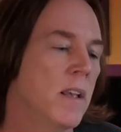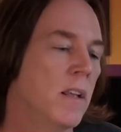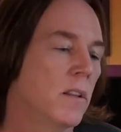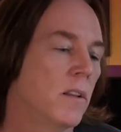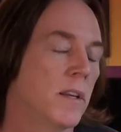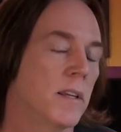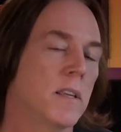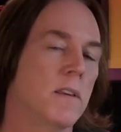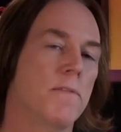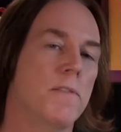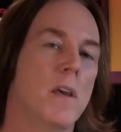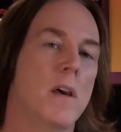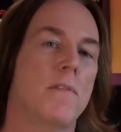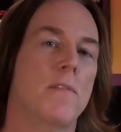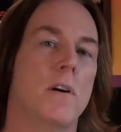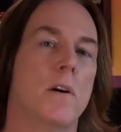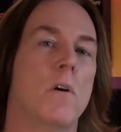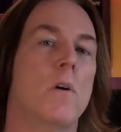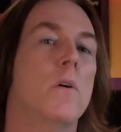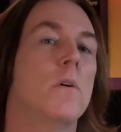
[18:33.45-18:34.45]
Like if you have
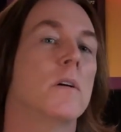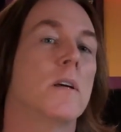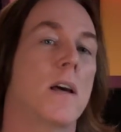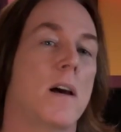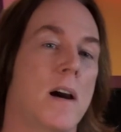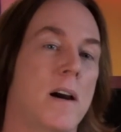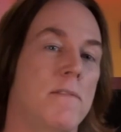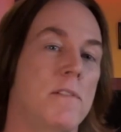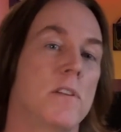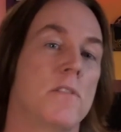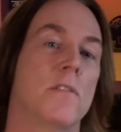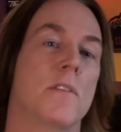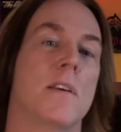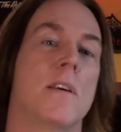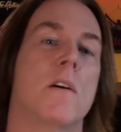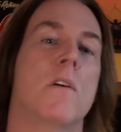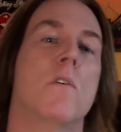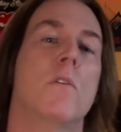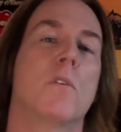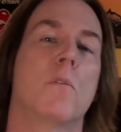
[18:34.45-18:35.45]
a Hulk, obviously
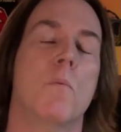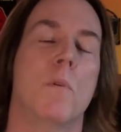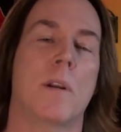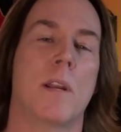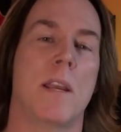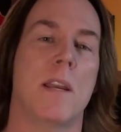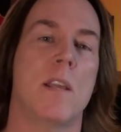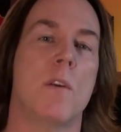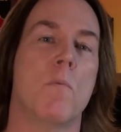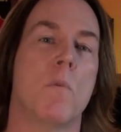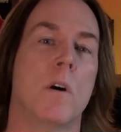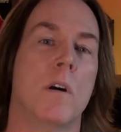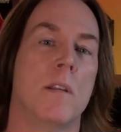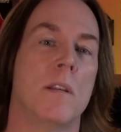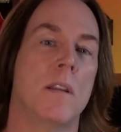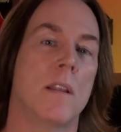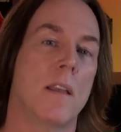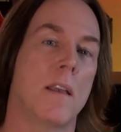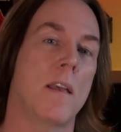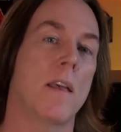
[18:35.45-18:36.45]
Hulk
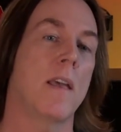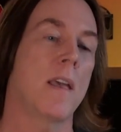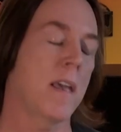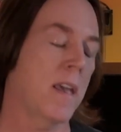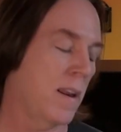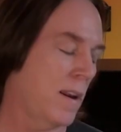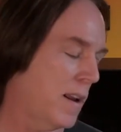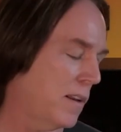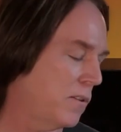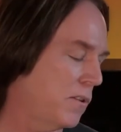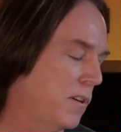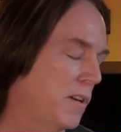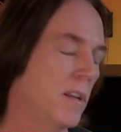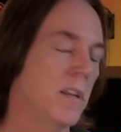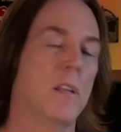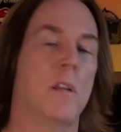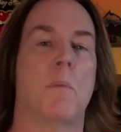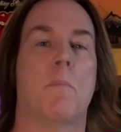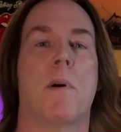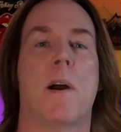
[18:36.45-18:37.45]
181, and that's sitting
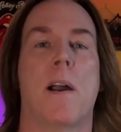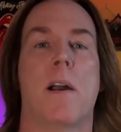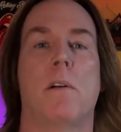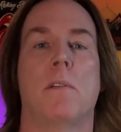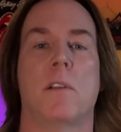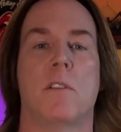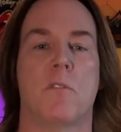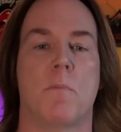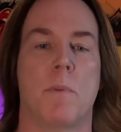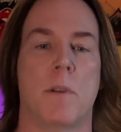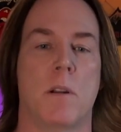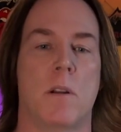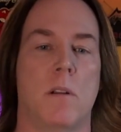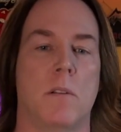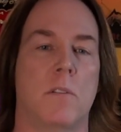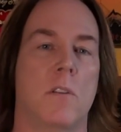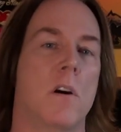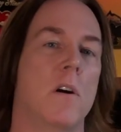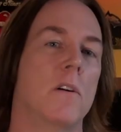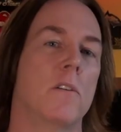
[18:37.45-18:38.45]
in a pile that's been all
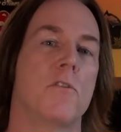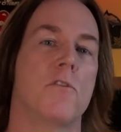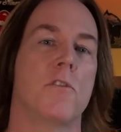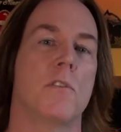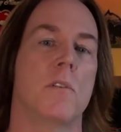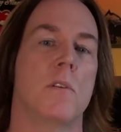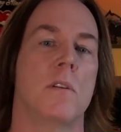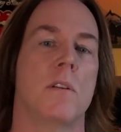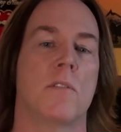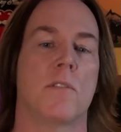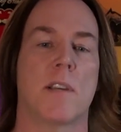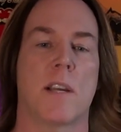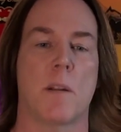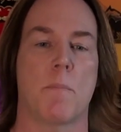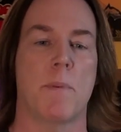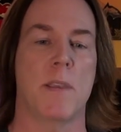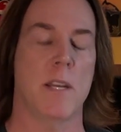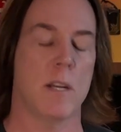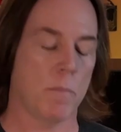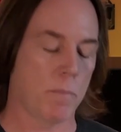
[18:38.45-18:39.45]
dog chewed, it's got a
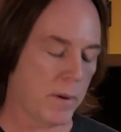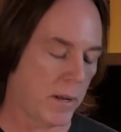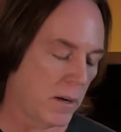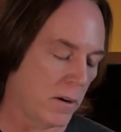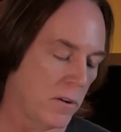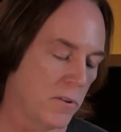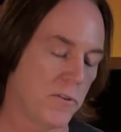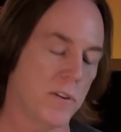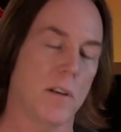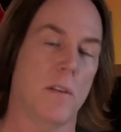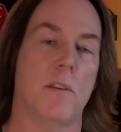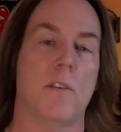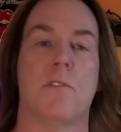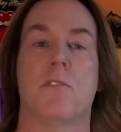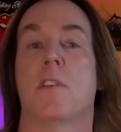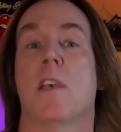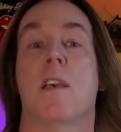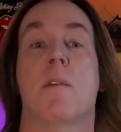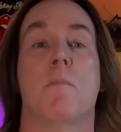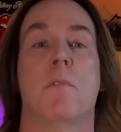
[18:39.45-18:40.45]
peanut butter and jelly
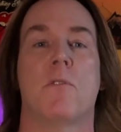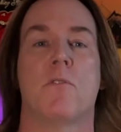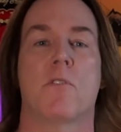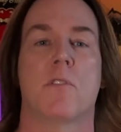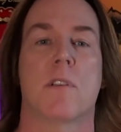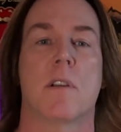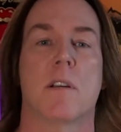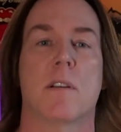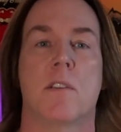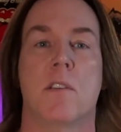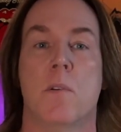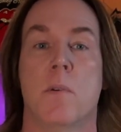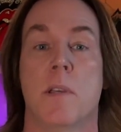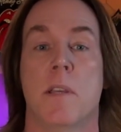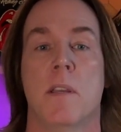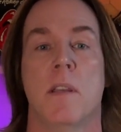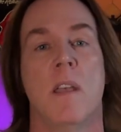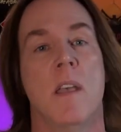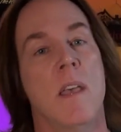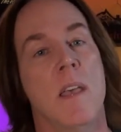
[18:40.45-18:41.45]
sandwich stuck to
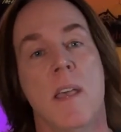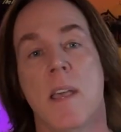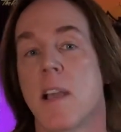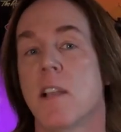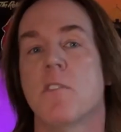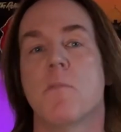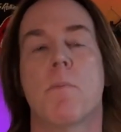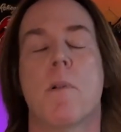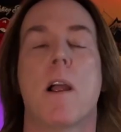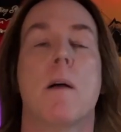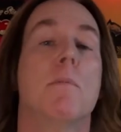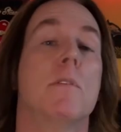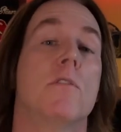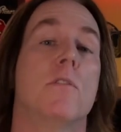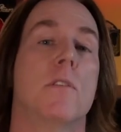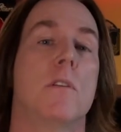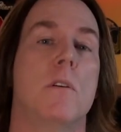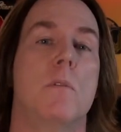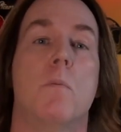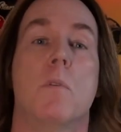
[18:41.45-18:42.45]
it, it's probably
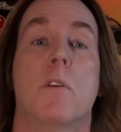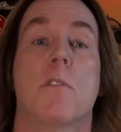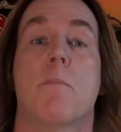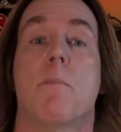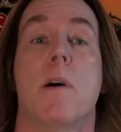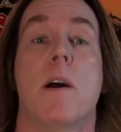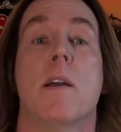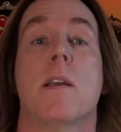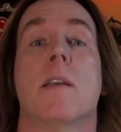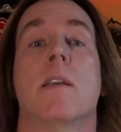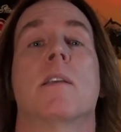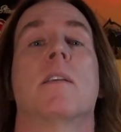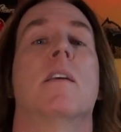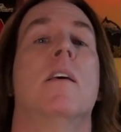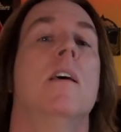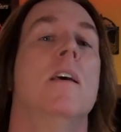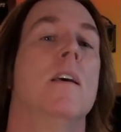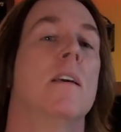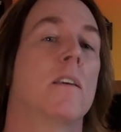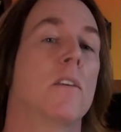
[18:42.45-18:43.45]
still worth buying,
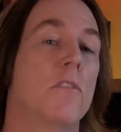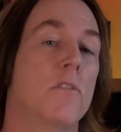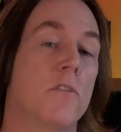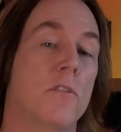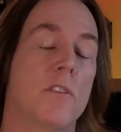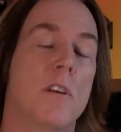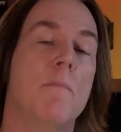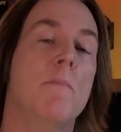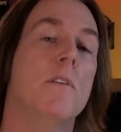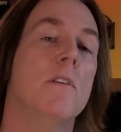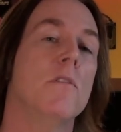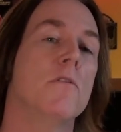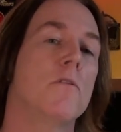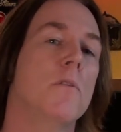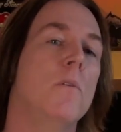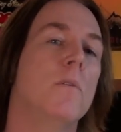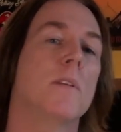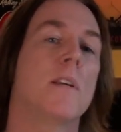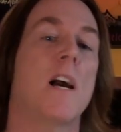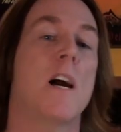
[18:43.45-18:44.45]
because some of those
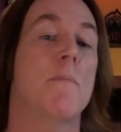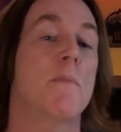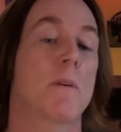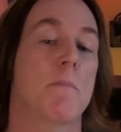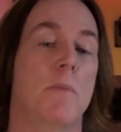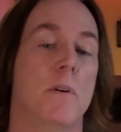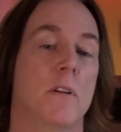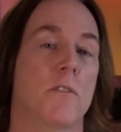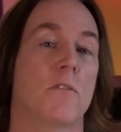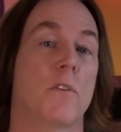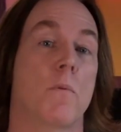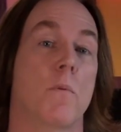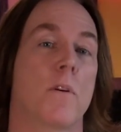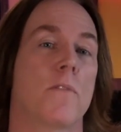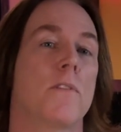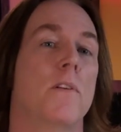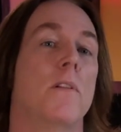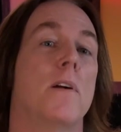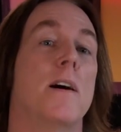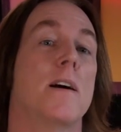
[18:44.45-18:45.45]
old comic books are
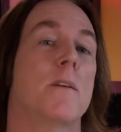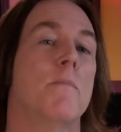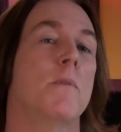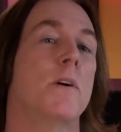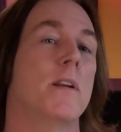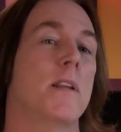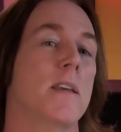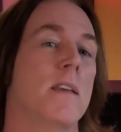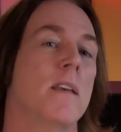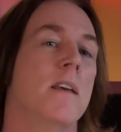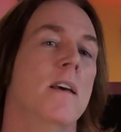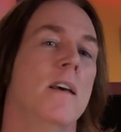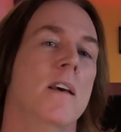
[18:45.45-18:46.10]
worth a lot of money.